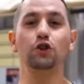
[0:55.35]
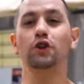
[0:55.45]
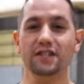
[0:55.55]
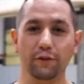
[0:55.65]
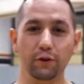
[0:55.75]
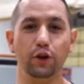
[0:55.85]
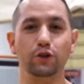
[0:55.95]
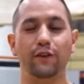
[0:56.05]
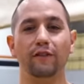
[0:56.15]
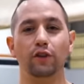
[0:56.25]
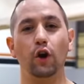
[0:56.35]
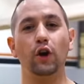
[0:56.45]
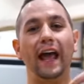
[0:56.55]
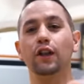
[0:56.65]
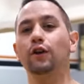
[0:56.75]
do yourself a huge favor, go
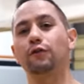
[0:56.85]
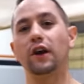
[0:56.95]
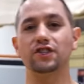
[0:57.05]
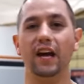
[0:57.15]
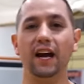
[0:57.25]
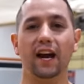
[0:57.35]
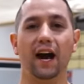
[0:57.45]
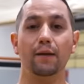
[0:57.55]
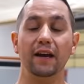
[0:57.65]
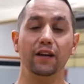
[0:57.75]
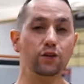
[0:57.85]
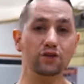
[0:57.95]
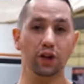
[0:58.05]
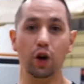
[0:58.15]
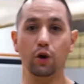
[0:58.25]
to HelloFresh.com and
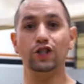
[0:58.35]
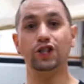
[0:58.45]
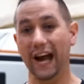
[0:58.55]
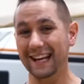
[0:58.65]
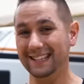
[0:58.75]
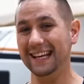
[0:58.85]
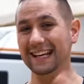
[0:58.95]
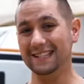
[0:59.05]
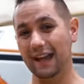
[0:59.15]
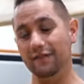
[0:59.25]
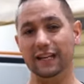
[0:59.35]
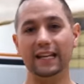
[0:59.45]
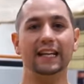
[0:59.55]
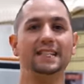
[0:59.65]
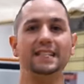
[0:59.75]
use the code SHOT70
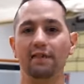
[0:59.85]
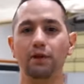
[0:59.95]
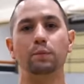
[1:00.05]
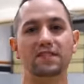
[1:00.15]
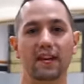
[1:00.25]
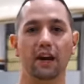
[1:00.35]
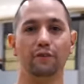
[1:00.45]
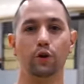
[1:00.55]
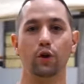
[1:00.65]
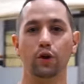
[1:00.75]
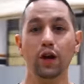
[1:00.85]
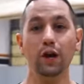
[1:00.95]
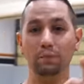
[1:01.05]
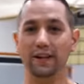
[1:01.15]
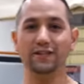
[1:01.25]
to get 70% off your order
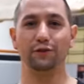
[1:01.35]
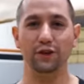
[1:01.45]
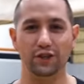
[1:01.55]
plus free